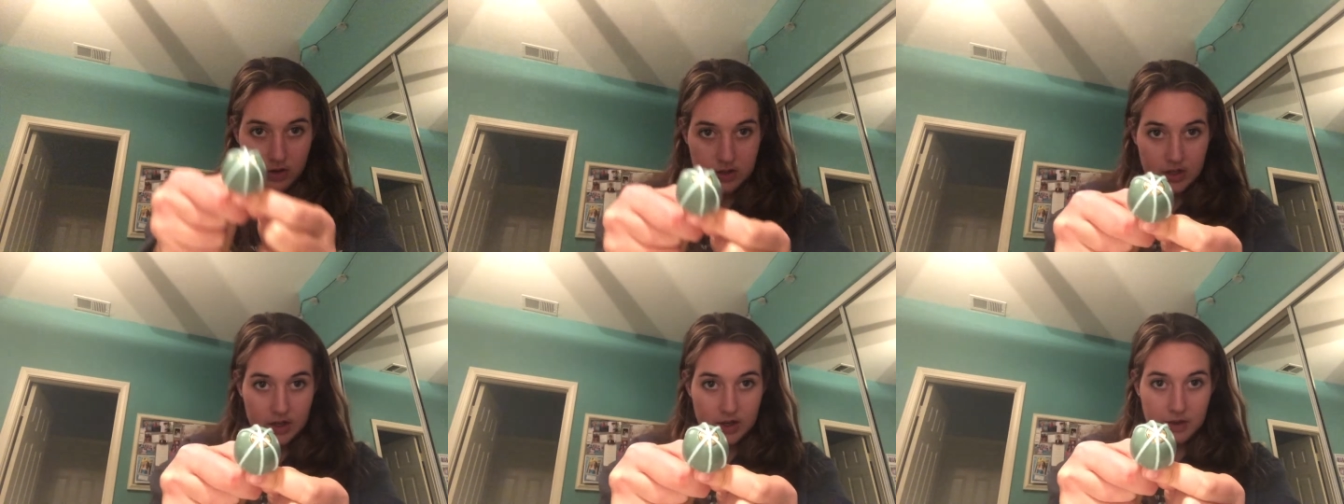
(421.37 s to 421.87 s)

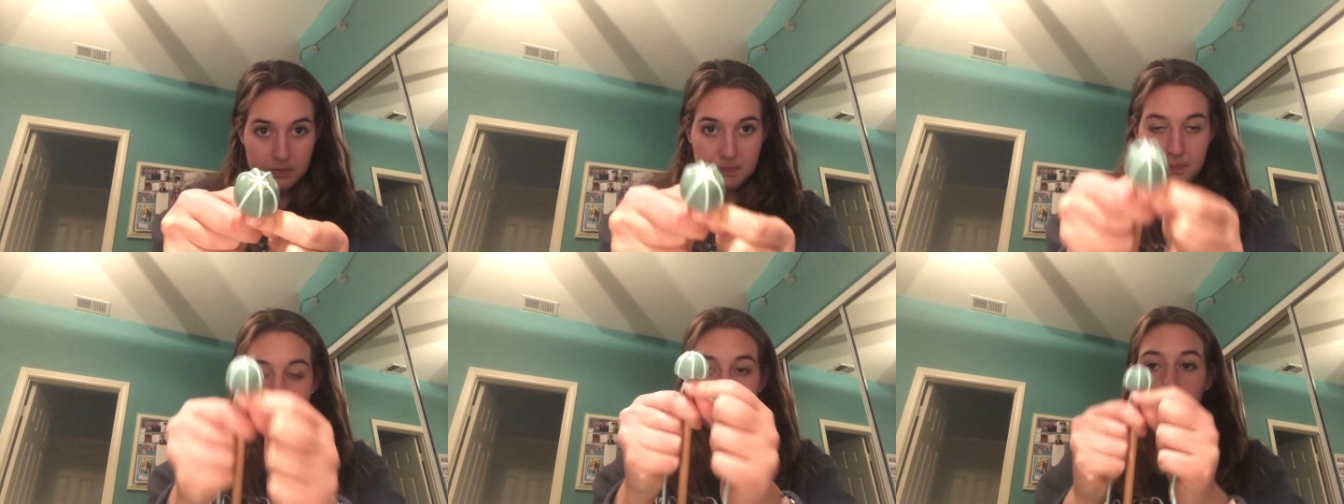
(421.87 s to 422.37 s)
time.
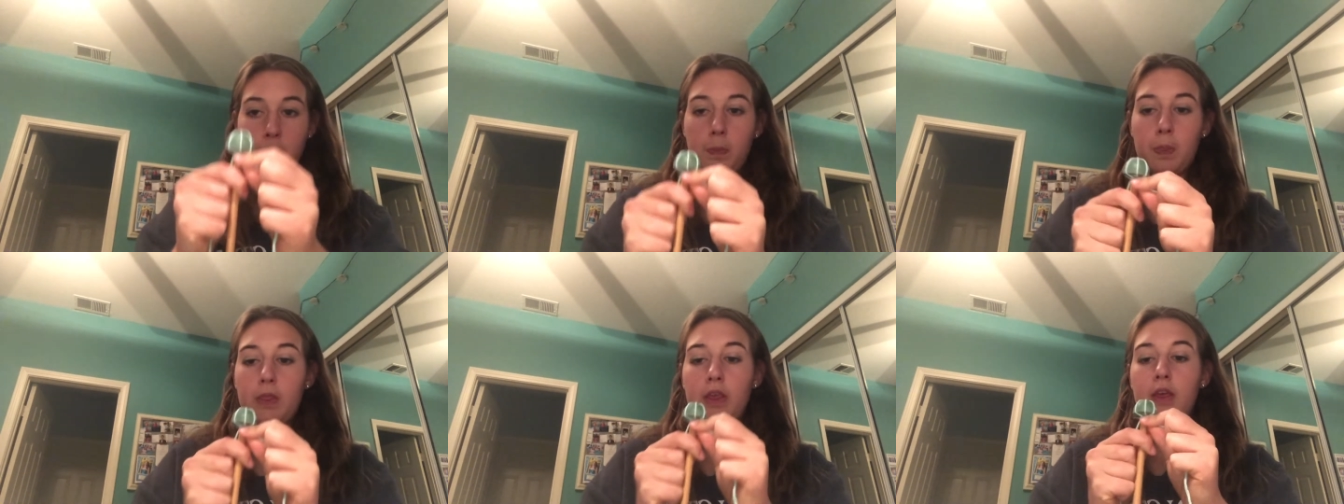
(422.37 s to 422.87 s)

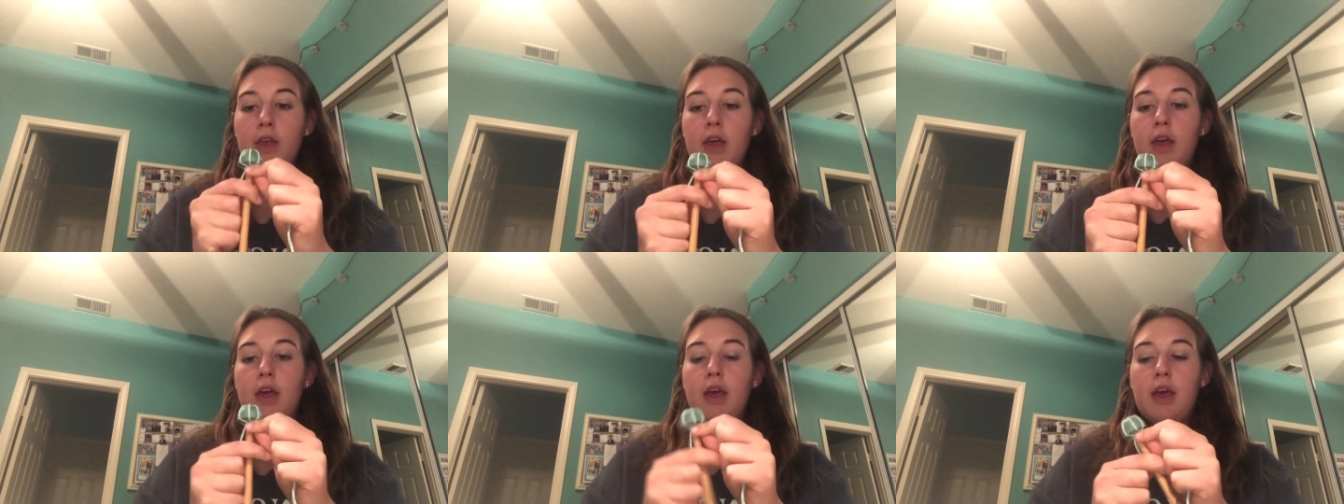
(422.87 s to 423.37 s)

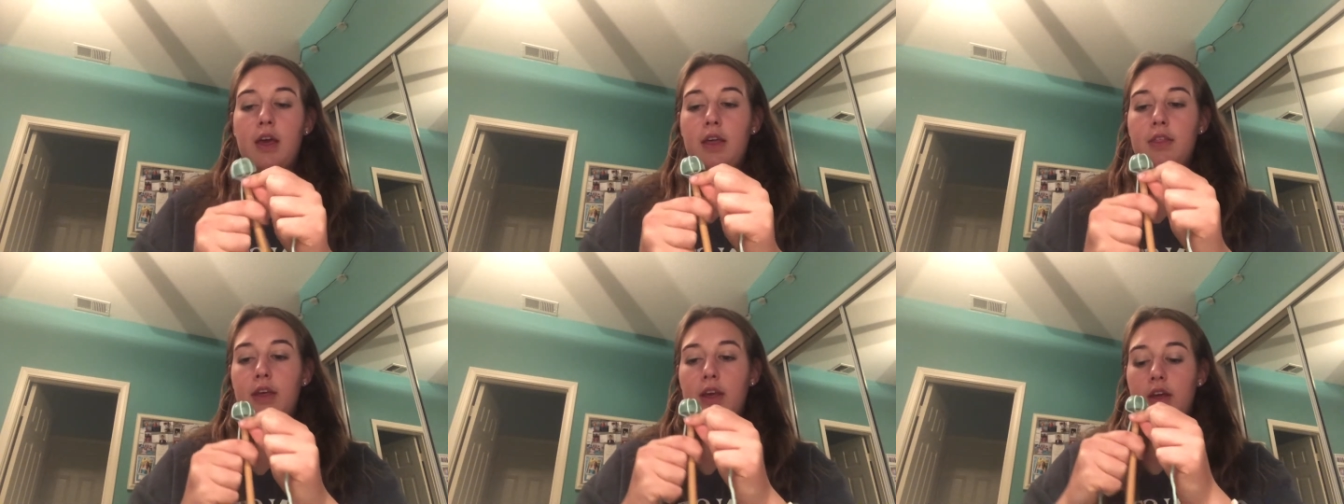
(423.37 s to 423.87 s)

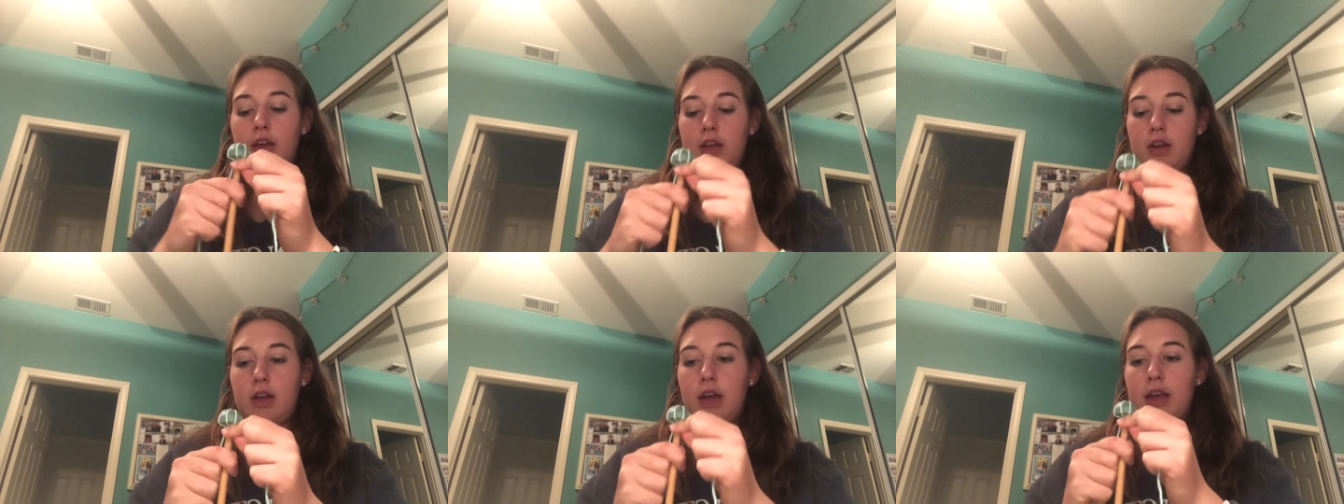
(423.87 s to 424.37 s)
And then